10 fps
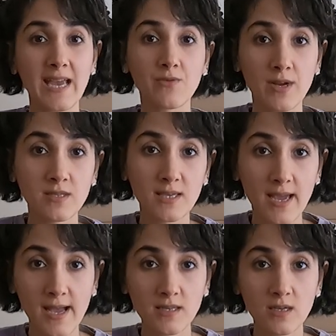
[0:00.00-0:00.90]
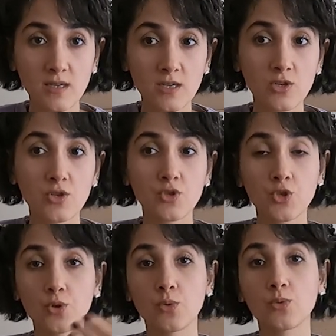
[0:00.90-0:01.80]
they rented
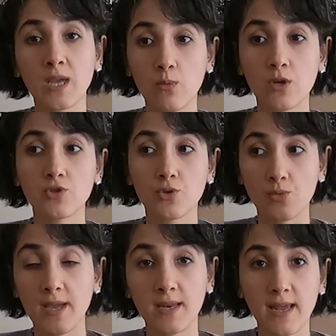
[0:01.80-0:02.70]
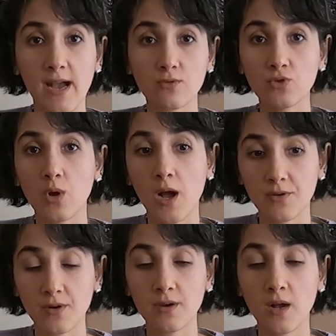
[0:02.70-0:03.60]
they want to rent it out to
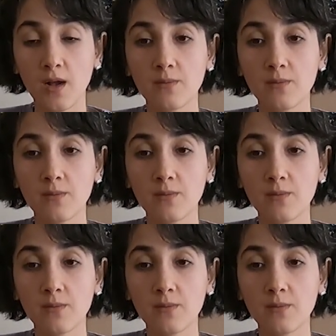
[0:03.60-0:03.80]
other